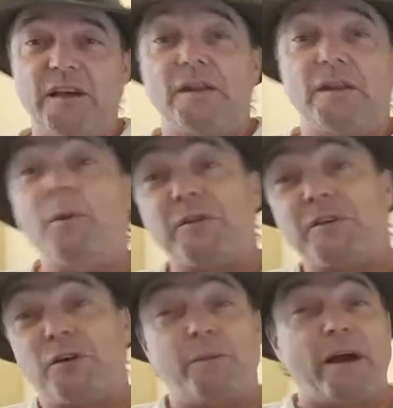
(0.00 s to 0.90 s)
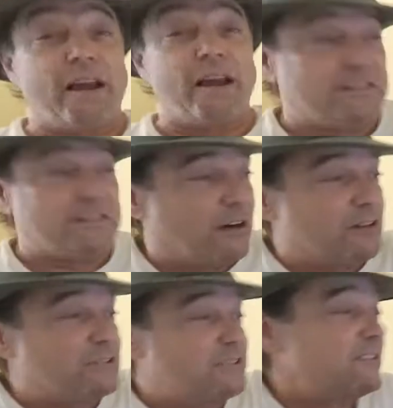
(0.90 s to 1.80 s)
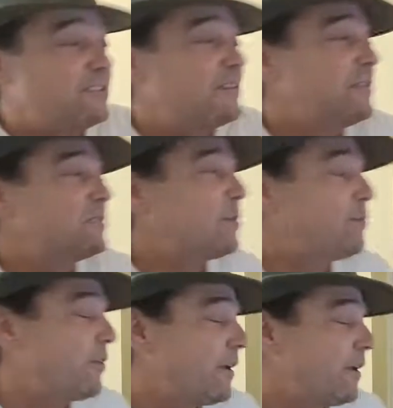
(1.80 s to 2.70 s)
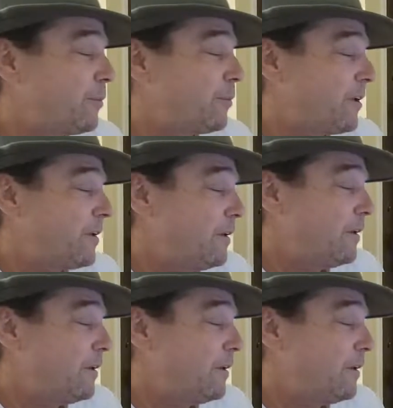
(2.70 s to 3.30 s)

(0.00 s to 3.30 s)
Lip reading: Now about the Turbine guy's house. Should I pull that up again?